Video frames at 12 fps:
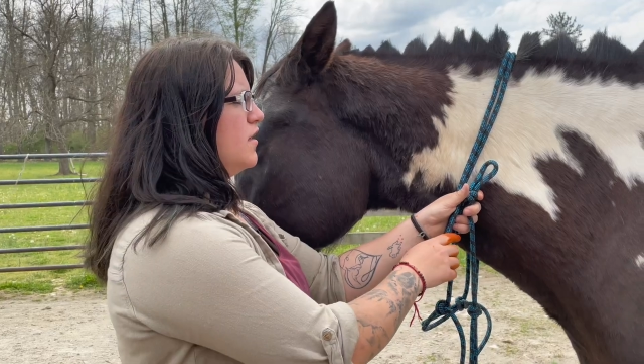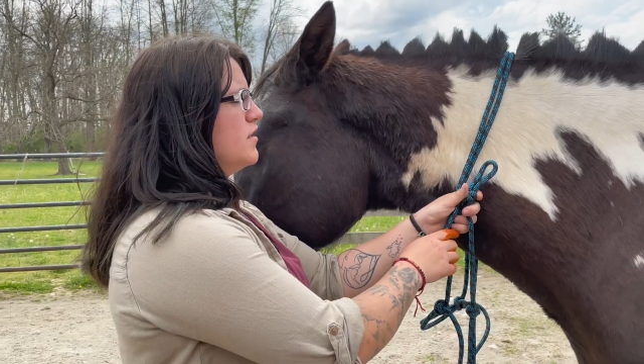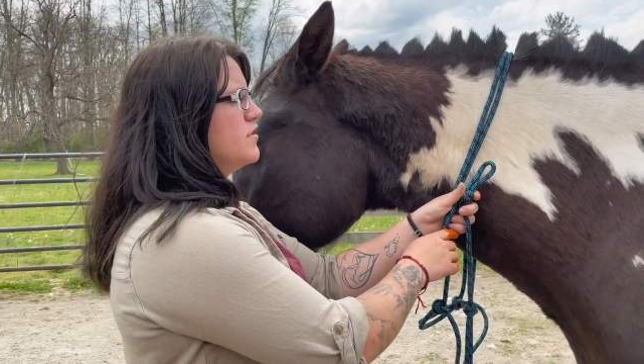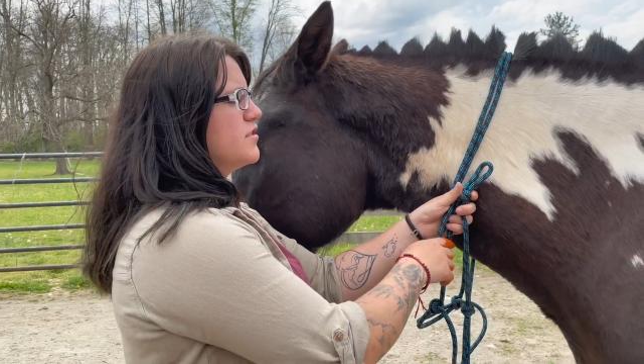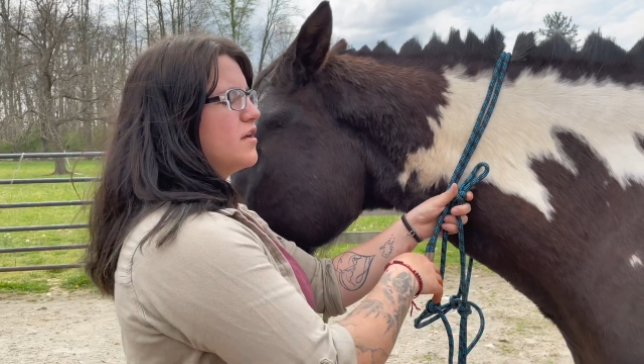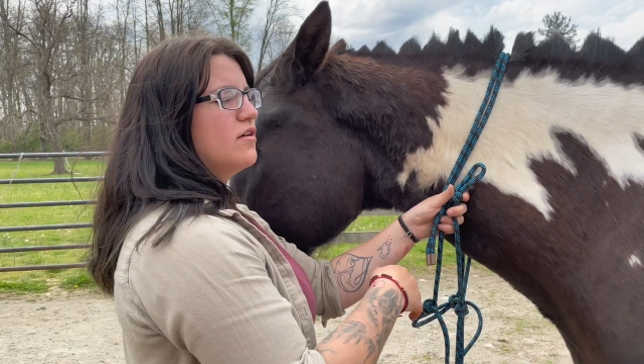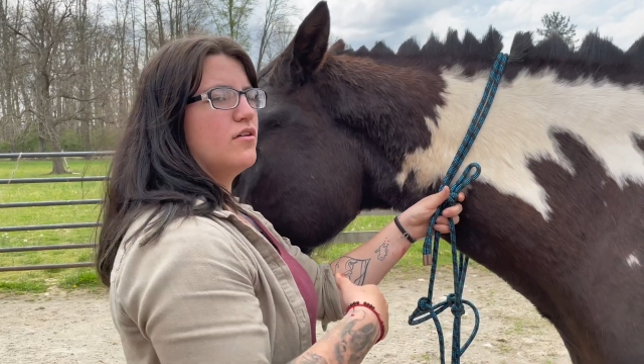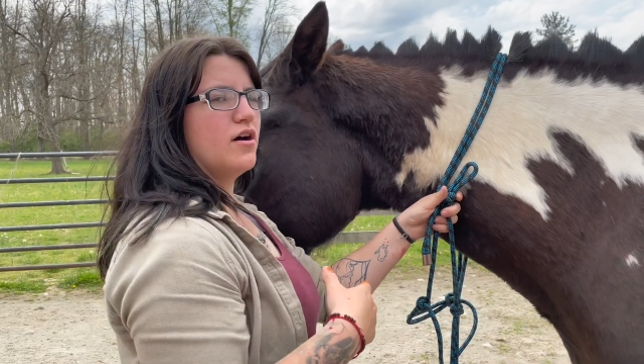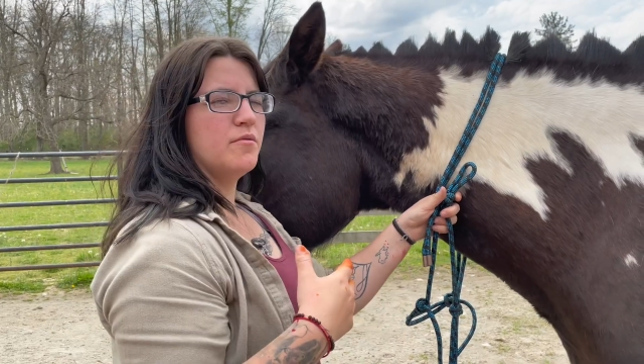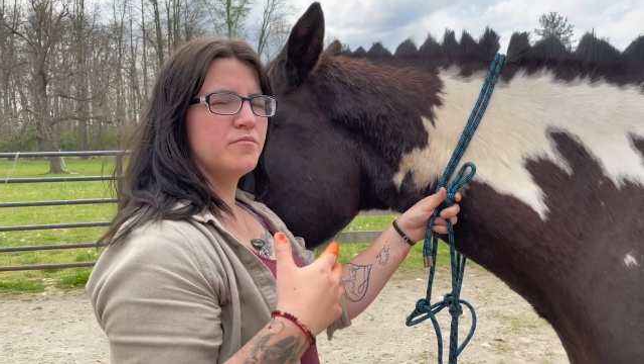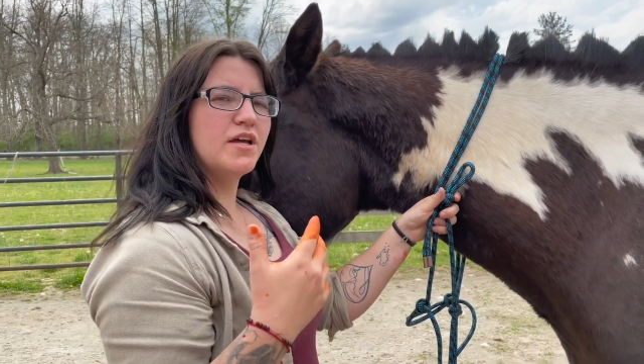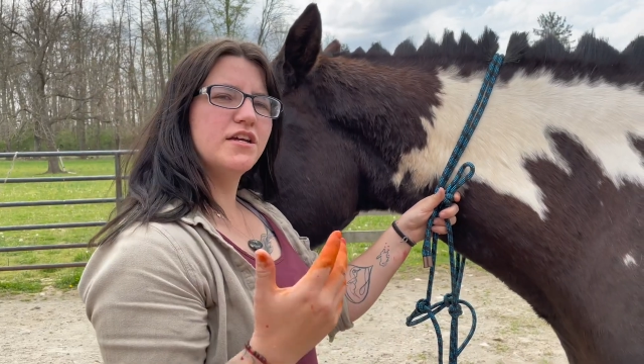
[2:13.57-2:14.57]
So
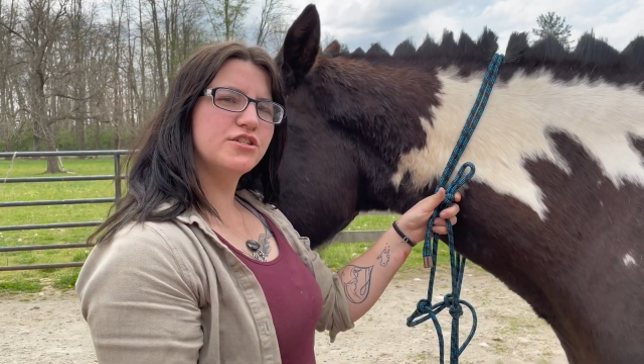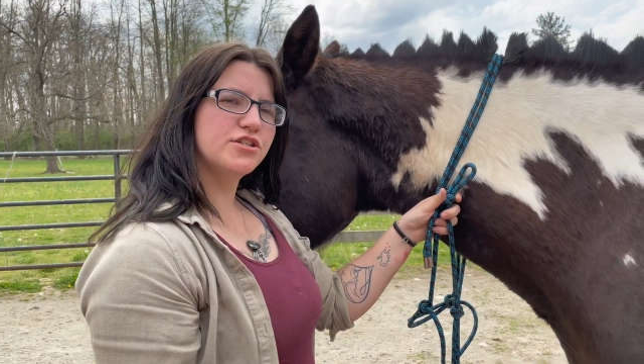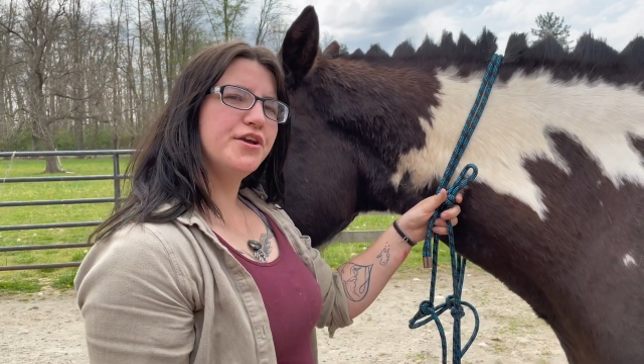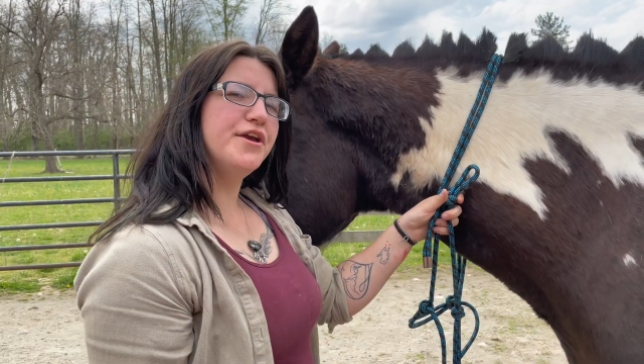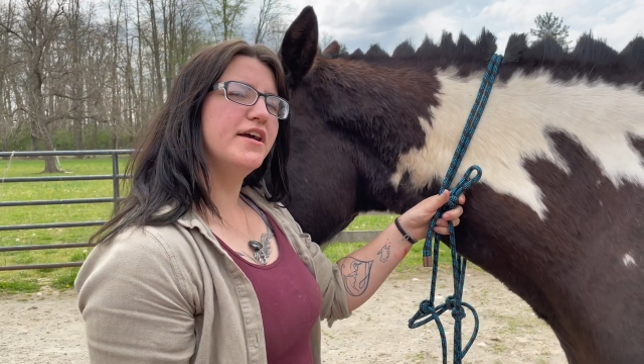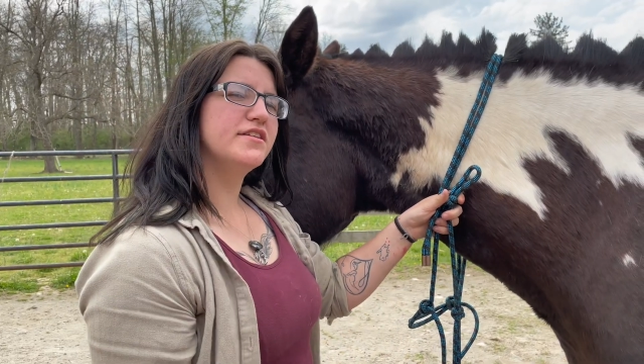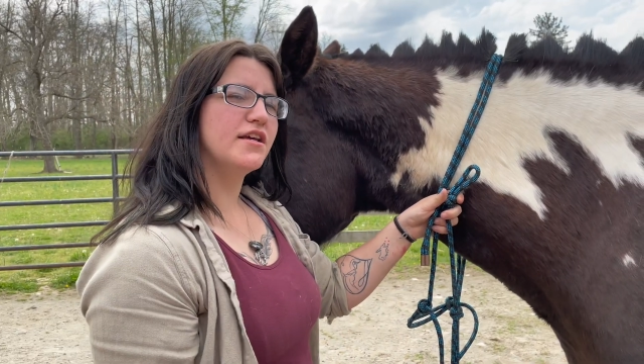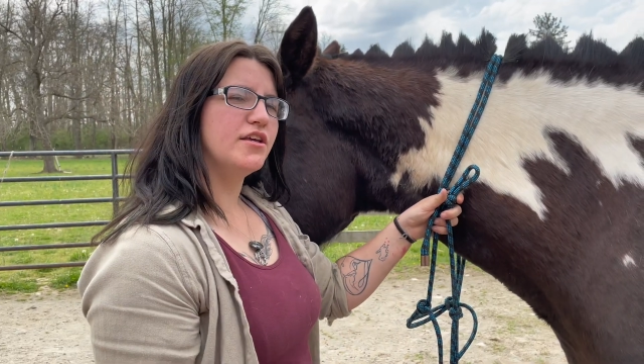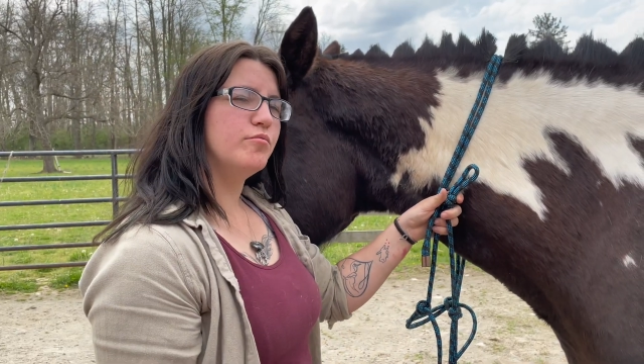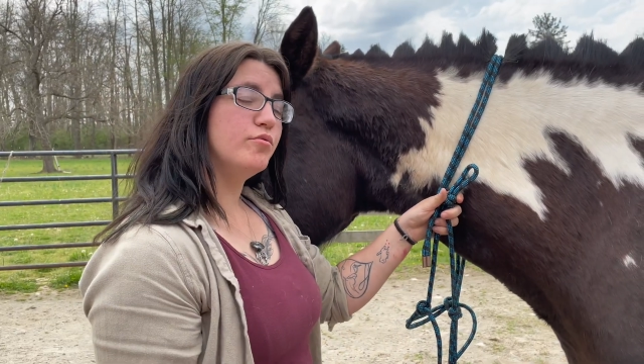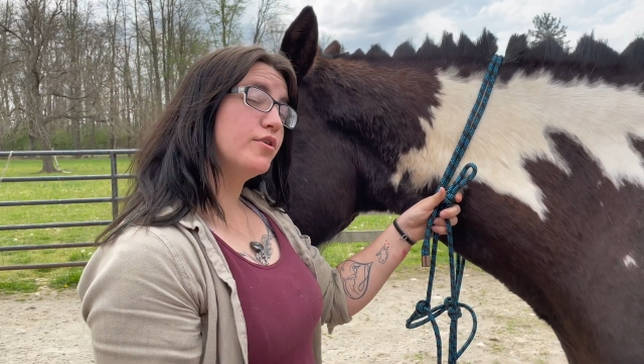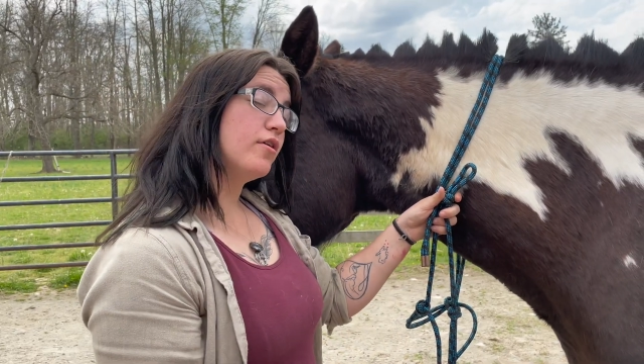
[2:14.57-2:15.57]
I'm going to show you guys how
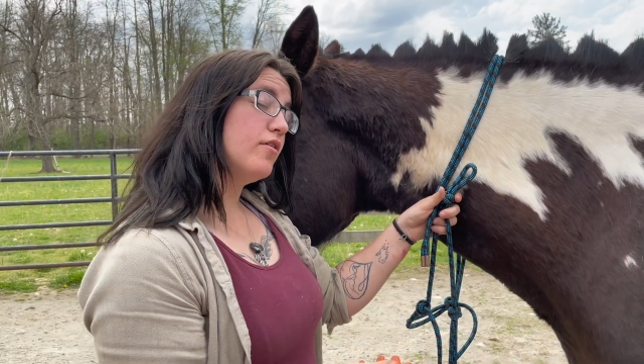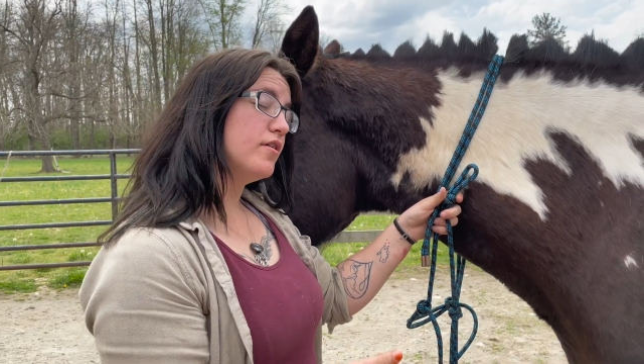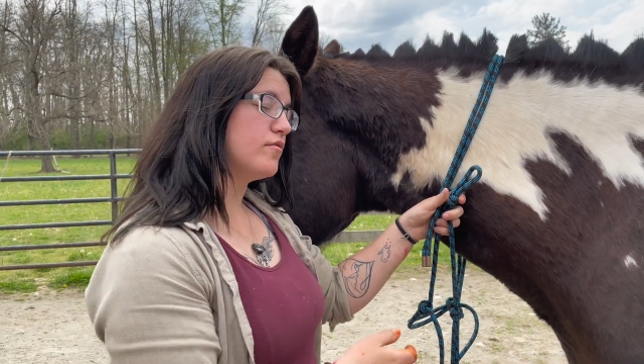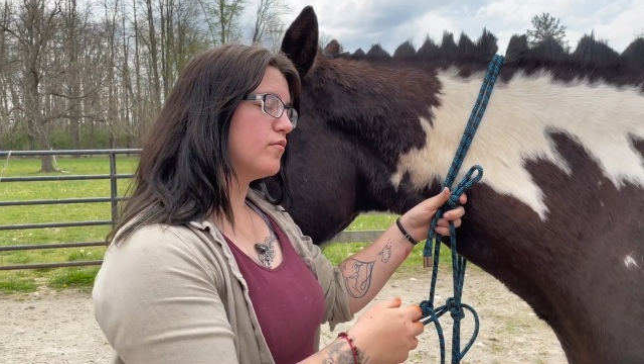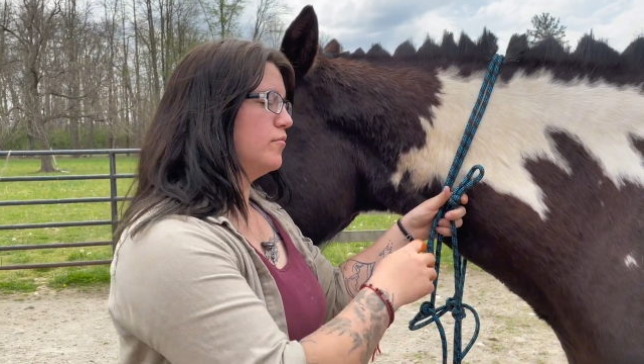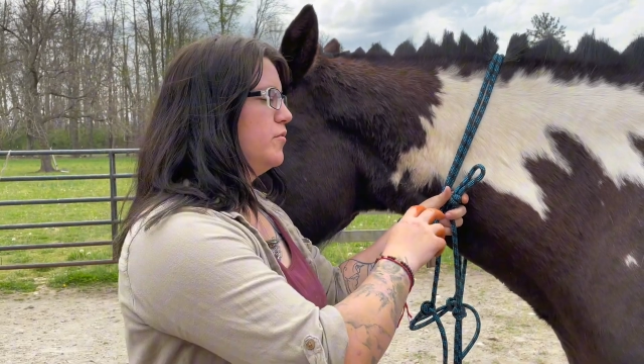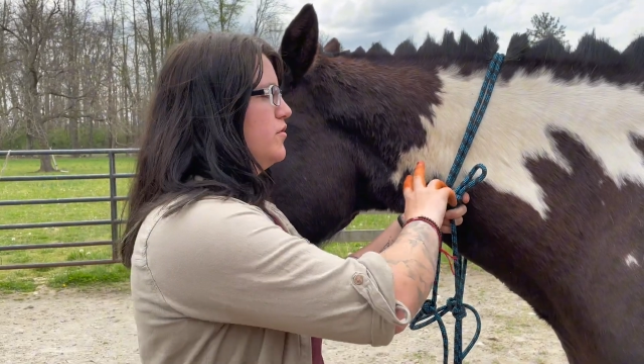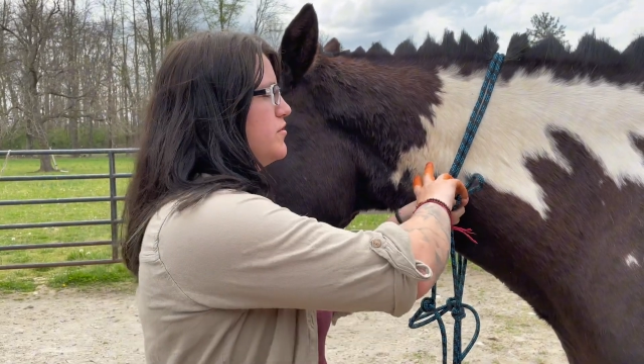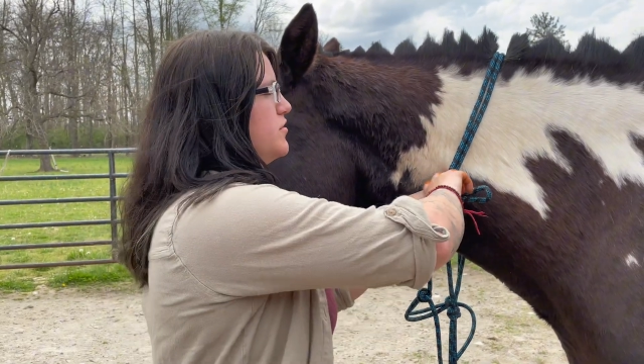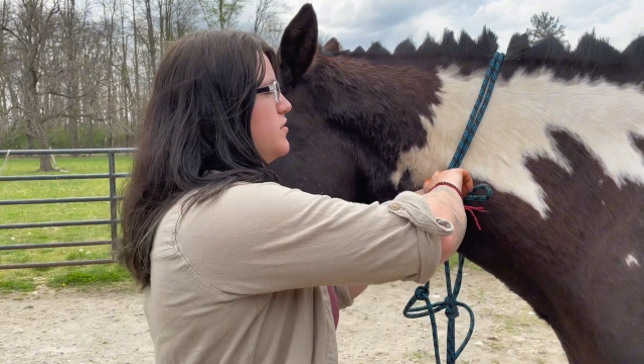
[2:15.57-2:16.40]
you put on a rope halter